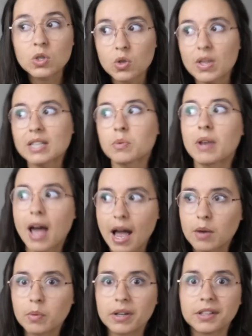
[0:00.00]
So that's when
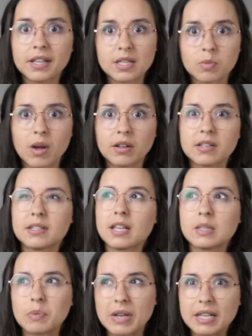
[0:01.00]
I will as well, because
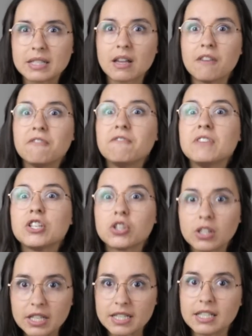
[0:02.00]
that's when it's
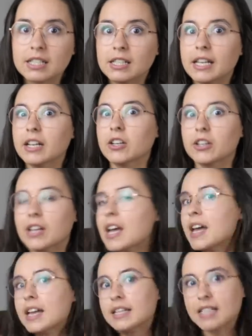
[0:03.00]
officially declared
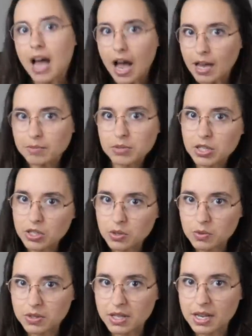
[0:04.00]
time to
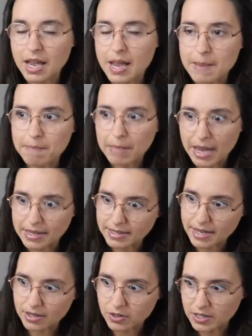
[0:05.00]
use the name by
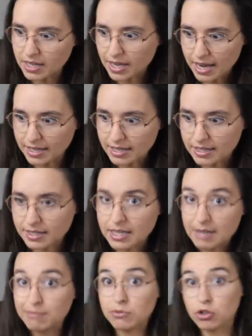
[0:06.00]
Sanderson and his
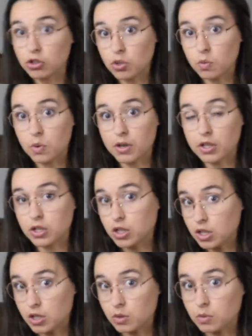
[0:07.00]
team. Just a warning
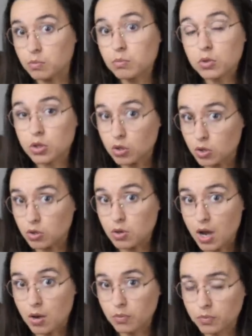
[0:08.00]
to you, so you
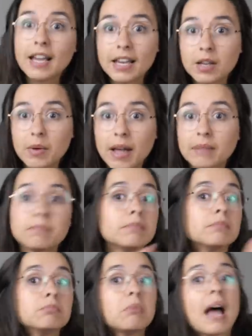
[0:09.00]
know. Anyway,
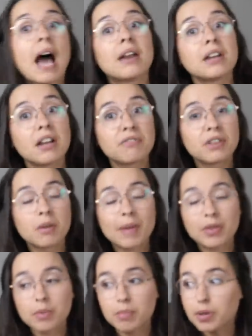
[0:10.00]
how did I feel
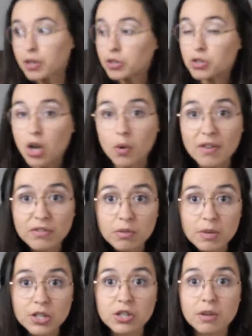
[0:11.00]
about the book? No
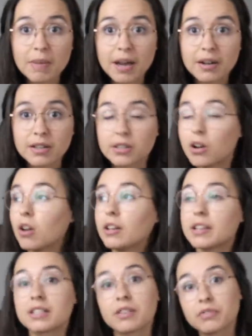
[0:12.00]
information about it at all,
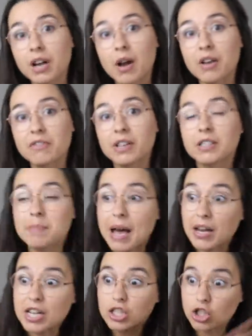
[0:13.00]
except for how I felt
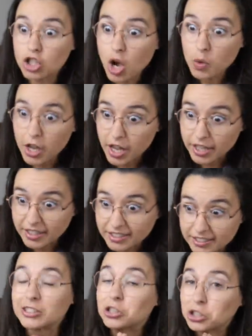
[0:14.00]
about it. So good!
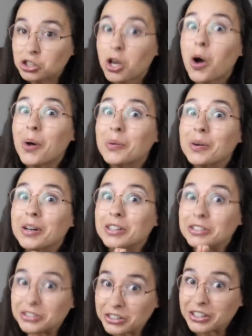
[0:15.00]
So
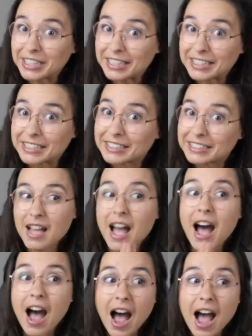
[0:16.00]
good!
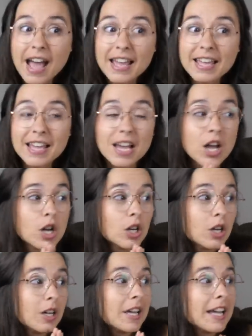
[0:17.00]
I
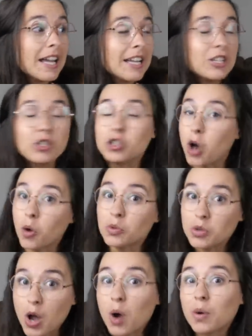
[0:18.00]

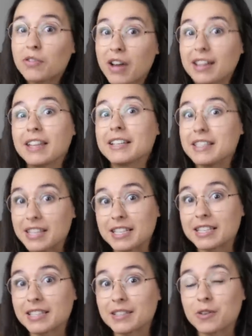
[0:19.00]
don't know if I liked
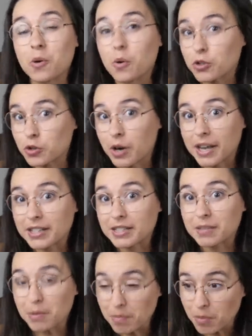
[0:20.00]
this or
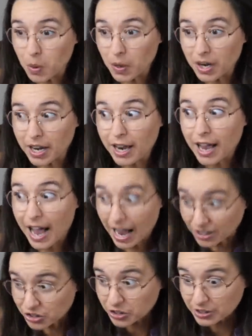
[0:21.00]
Tress more,
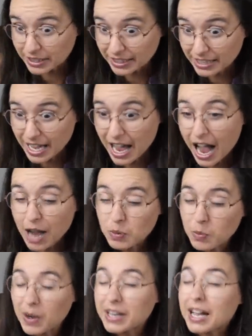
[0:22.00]
actually. I
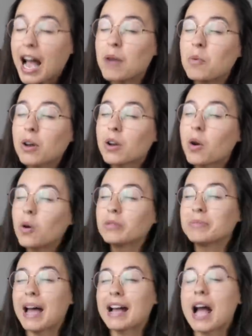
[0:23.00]
wanna, I wanna
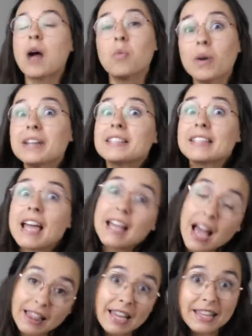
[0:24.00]
hold back. I wanna say
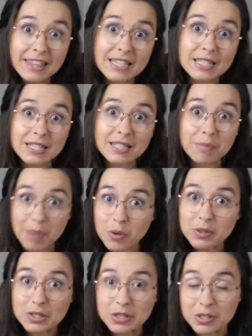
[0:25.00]
I like this the
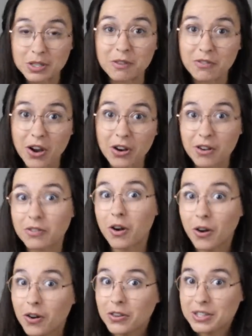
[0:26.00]
most so far of
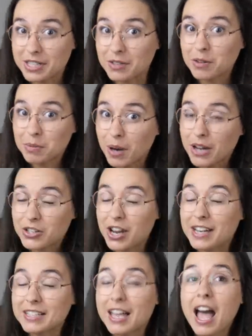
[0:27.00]
all the Secret
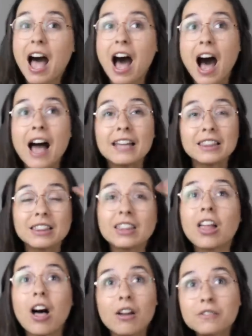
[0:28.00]
Projects. I
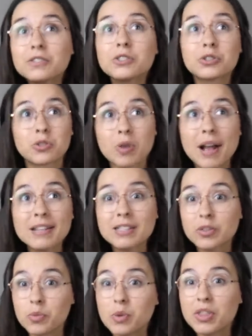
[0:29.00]
loved
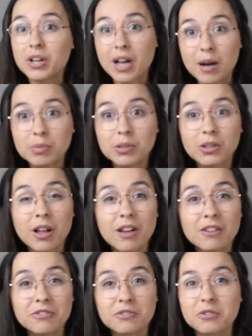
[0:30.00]
Tress with a couple
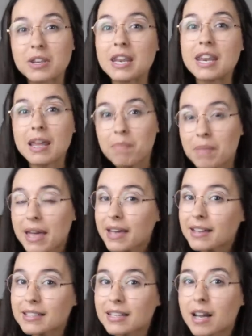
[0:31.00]
of
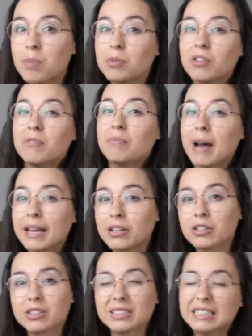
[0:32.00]
nitpicks, a couple of
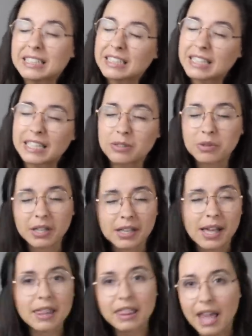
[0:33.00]
minor, eh, I didn't really
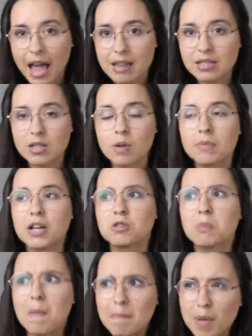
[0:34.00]
like that so
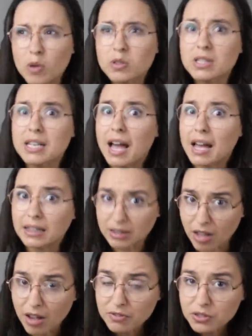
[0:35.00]
much, but mostly I
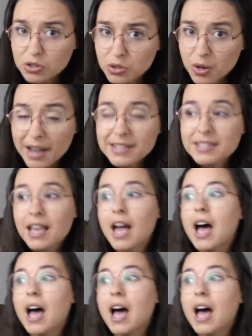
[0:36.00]
loved Tress.